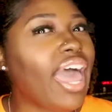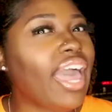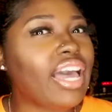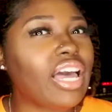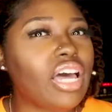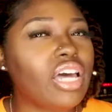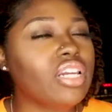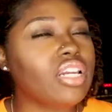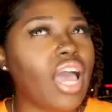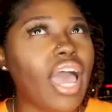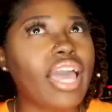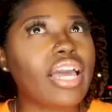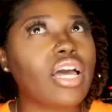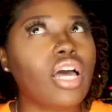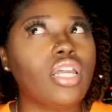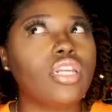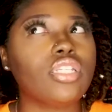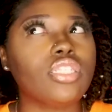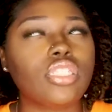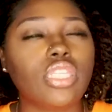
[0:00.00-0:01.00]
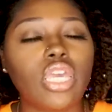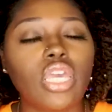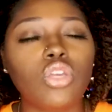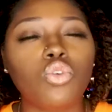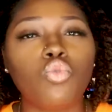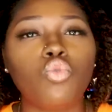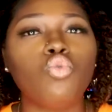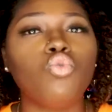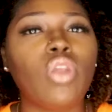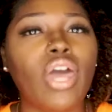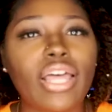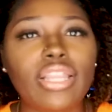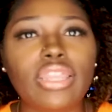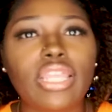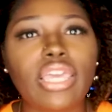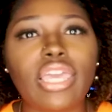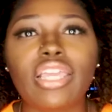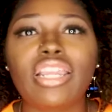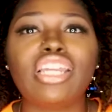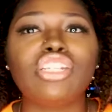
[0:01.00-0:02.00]
I can I can understand you not
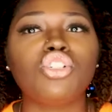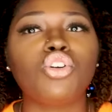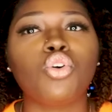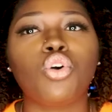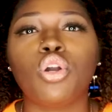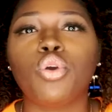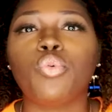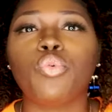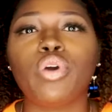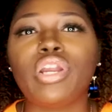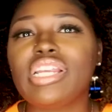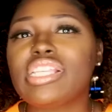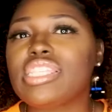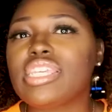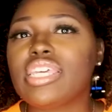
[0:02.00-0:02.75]
thinking that you're gonna run